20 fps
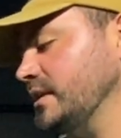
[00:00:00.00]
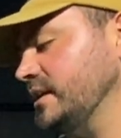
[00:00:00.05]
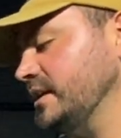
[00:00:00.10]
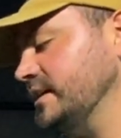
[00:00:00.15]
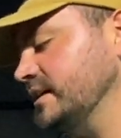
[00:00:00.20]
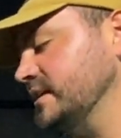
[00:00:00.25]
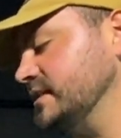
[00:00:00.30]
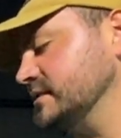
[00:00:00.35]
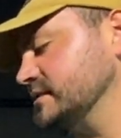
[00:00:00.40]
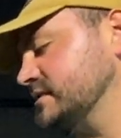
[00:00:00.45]

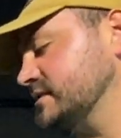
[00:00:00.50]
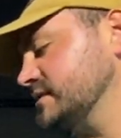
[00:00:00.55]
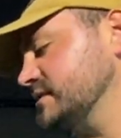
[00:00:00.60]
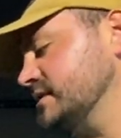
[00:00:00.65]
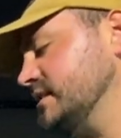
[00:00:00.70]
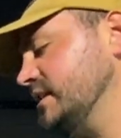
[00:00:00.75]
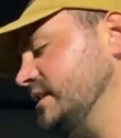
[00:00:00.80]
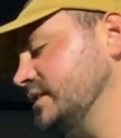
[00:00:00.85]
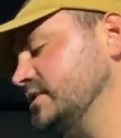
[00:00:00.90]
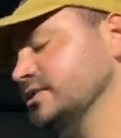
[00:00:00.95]
is
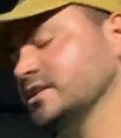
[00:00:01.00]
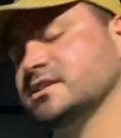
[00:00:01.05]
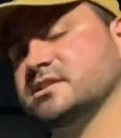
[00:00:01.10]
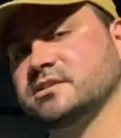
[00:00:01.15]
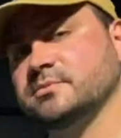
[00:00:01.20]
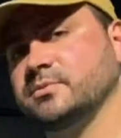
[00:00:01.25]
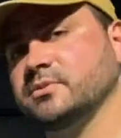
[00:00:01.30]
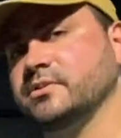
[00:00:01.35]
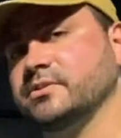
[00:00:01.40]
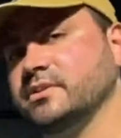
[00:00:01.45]
an
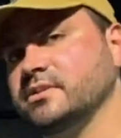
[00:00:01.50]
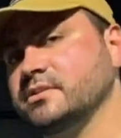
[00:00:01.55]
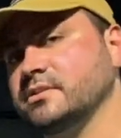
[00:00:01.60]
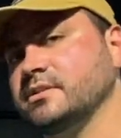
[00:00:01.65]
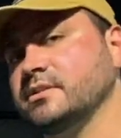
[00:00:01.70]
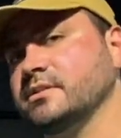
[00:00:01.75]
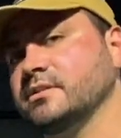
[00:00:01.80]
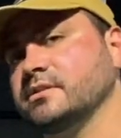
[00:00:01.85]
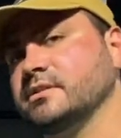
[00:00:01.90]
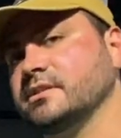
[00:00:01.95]
adjustable,
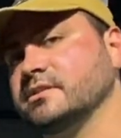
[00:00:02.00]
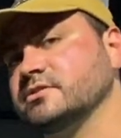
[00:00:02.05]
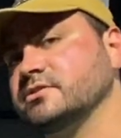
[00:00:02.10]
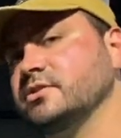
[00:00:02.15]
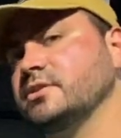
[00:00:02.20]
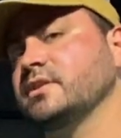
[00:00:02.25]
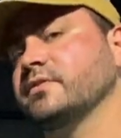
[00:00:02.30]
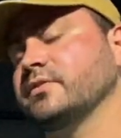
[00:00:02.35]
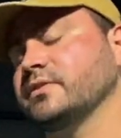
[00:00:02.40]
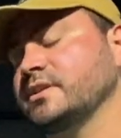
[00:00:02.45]
there's two
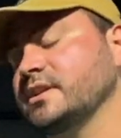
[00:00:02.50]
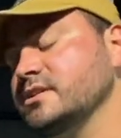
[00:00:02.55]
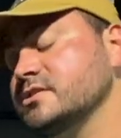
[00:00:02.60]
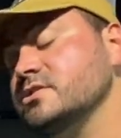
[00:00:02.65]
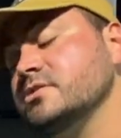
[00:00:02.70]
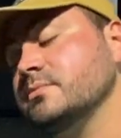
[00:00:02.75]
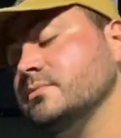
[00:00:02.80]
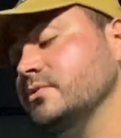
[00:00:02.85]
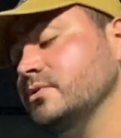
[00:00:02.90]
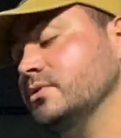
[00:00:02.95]
different things
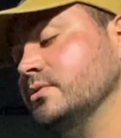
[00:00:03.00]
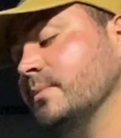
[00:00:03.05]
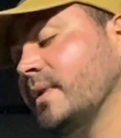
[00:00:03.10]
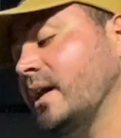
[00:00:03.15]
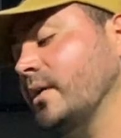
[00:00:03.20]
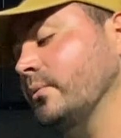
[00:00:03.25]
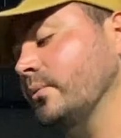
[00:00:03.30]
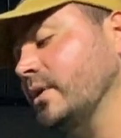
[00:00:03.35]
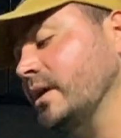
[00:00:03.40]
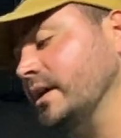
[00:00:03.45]
you
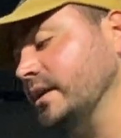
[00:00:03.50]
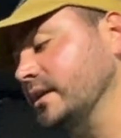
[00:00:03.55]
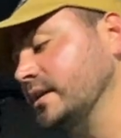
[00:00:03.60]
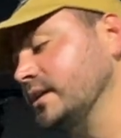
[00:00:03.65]
might want.